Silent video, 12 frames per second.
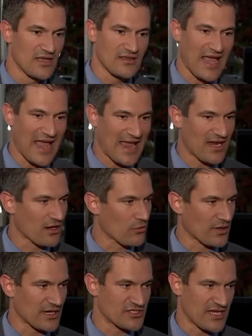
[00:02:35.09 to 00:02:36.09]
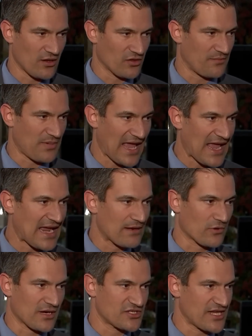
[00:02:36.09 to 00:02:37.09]
the anger, we're going to channel the pain, we're
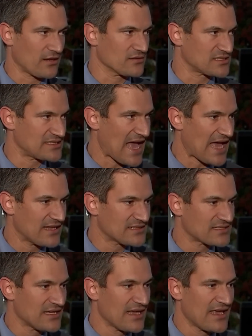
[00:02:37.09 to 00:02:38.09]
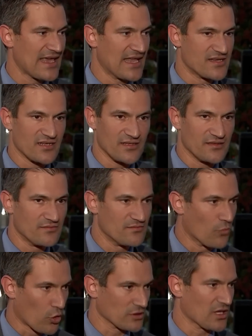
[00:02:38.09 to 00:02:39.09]
going to channel the sadness into
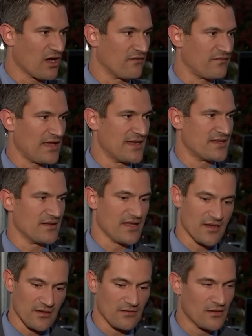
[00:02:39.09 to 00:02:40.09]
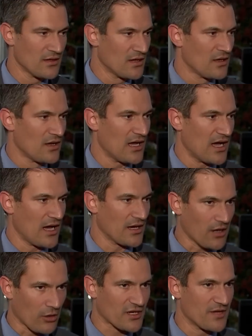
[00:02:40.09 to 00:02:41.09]
more love and to, into uh, uh,
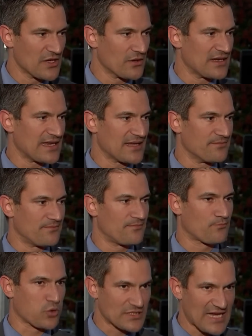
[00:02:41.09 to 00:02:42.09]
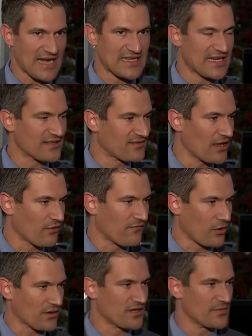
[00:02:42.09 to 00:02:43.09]
our community protecting itself,
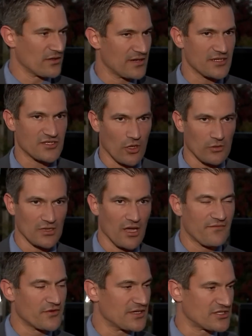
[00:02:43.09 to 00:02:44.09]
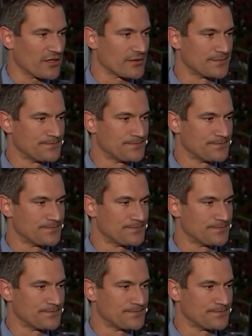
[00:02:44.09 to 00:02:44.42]
our community showing love to each other.